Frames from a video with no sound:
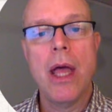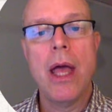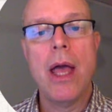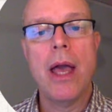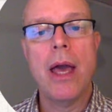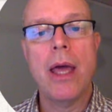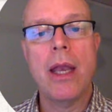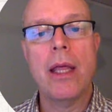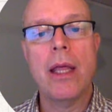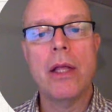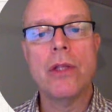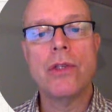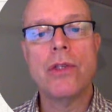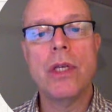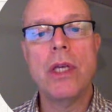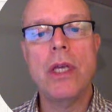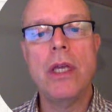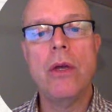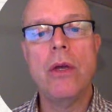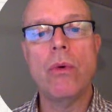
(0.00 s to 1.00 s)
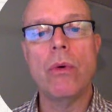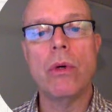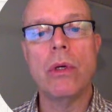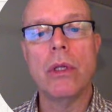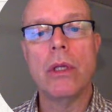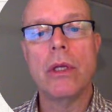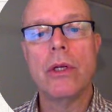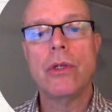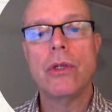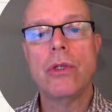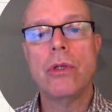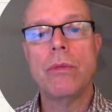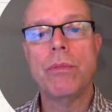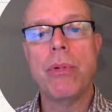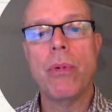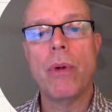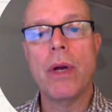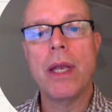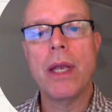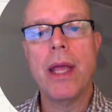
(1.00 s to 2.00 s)
And it's equal
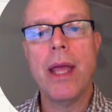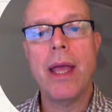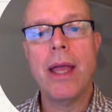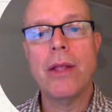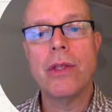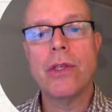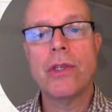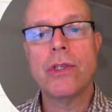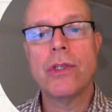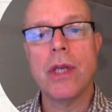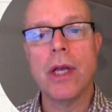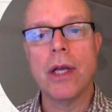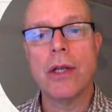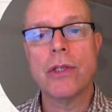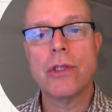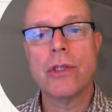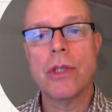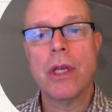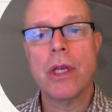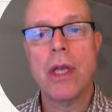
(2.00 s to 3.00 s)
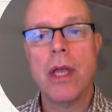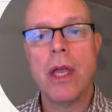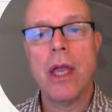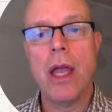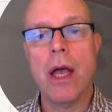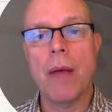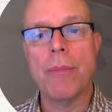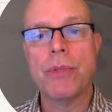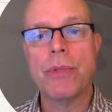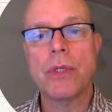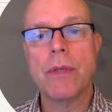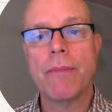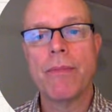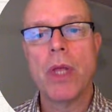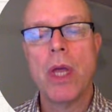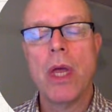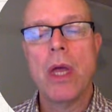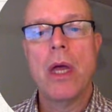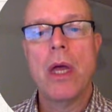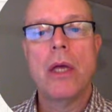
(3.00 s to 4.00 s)
2.86 amps.
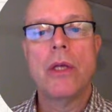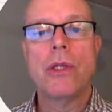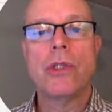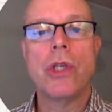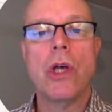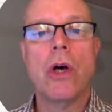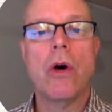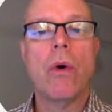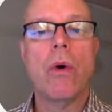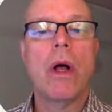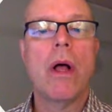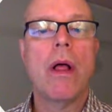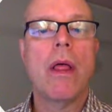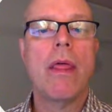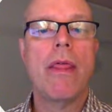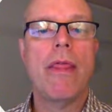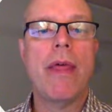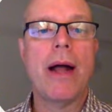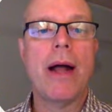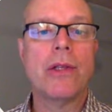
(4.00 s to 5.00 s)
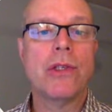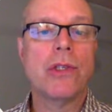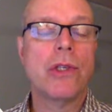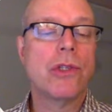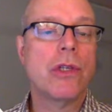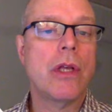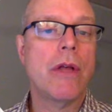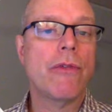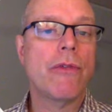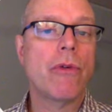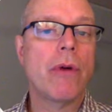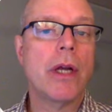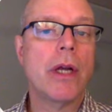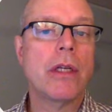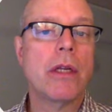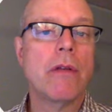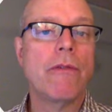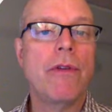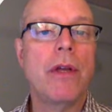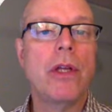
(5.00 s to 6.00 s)
So that's the
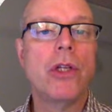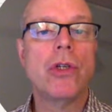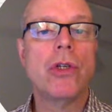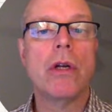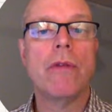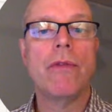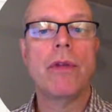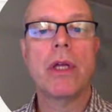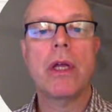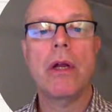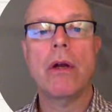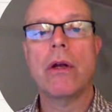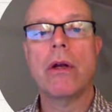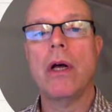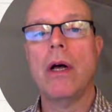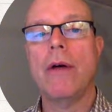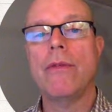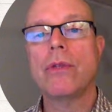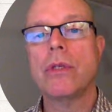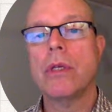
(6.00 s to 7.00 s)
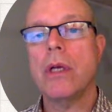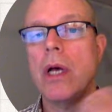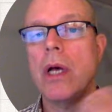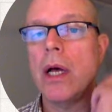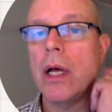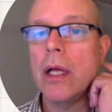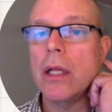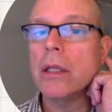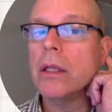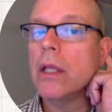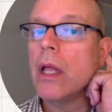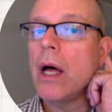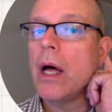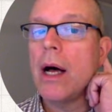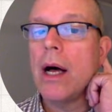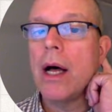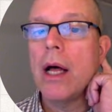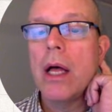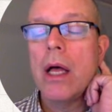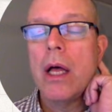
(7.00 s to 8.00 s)
self-correcting feature of the Kirchhoff's uh,
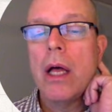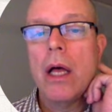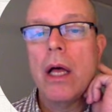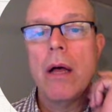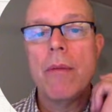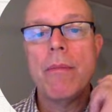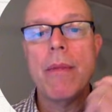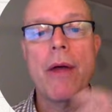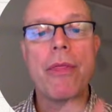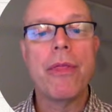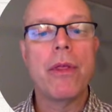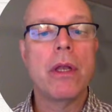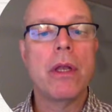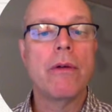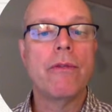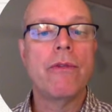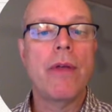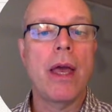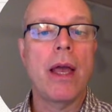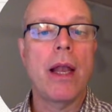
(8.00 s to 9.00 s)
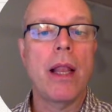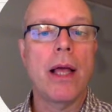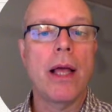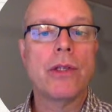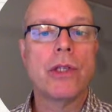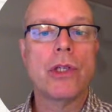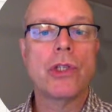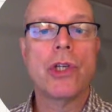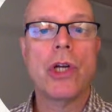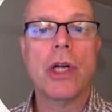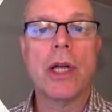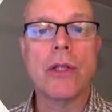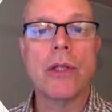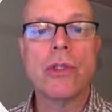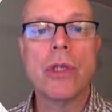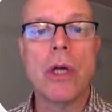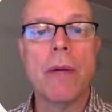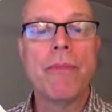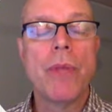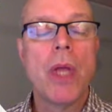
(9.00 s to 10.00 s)
law method of analyzing circuits.
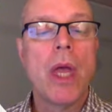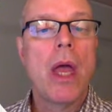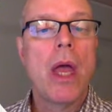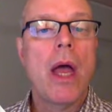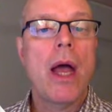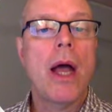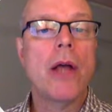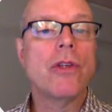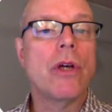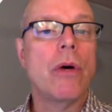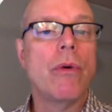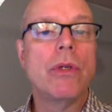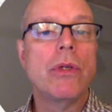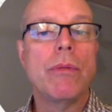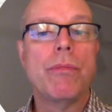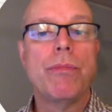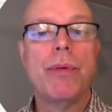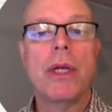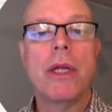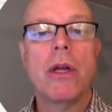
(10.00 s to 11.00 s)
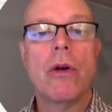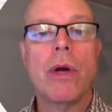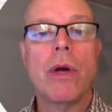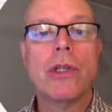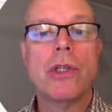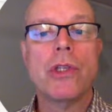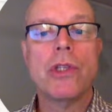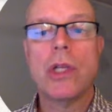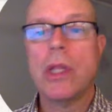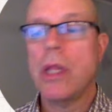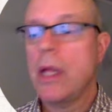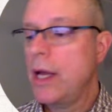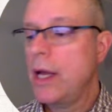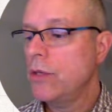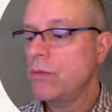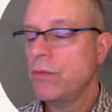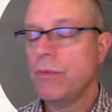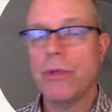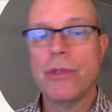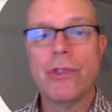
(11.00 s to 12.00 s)
So as always, bring your questions to
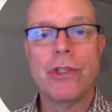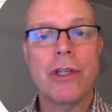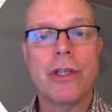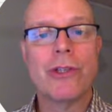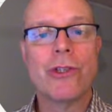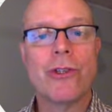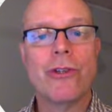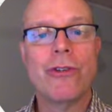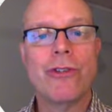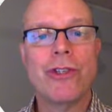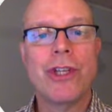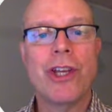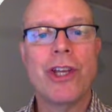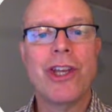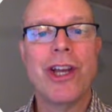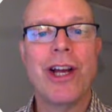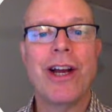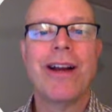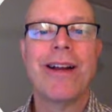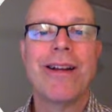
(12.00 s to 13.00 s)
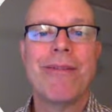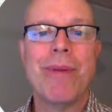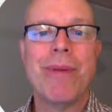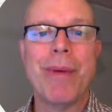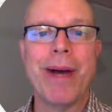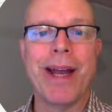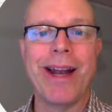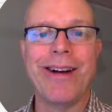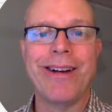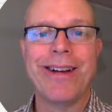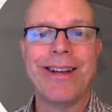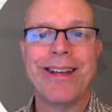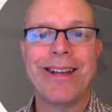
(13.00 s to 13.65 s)
class. We'll see you soon. Take care. Bye-bye now.